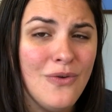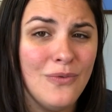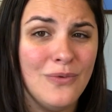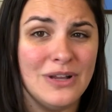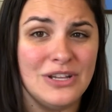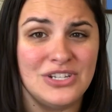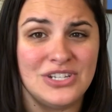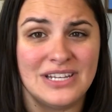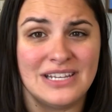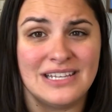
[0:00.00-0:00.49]

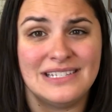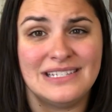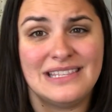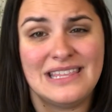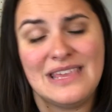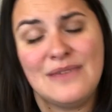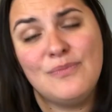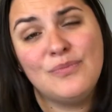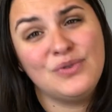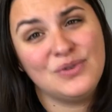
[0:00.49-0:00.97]
which is
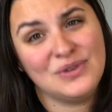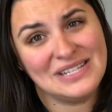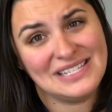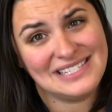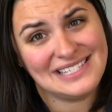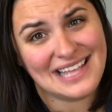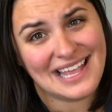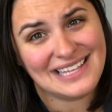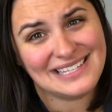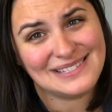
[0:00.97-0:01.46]
the
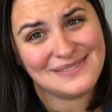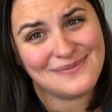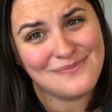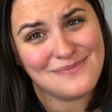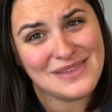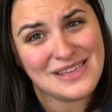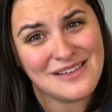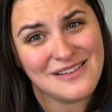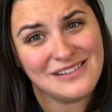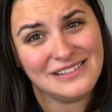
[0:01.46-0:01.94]
princess
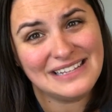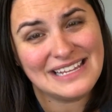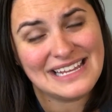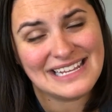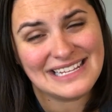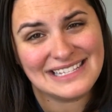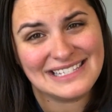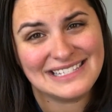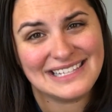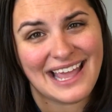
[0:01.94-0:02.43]
meal
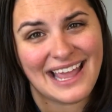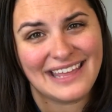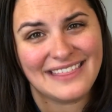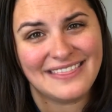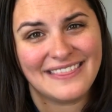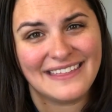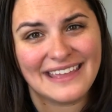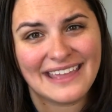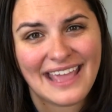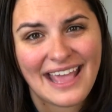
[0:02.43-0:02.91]

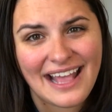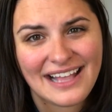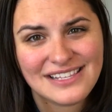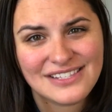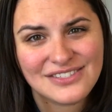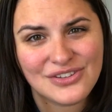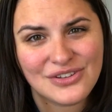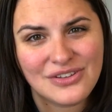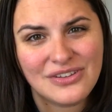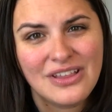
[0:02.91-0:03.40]
inside the
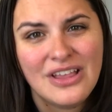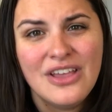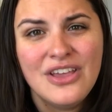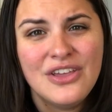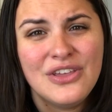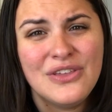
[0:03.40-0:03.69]
castle.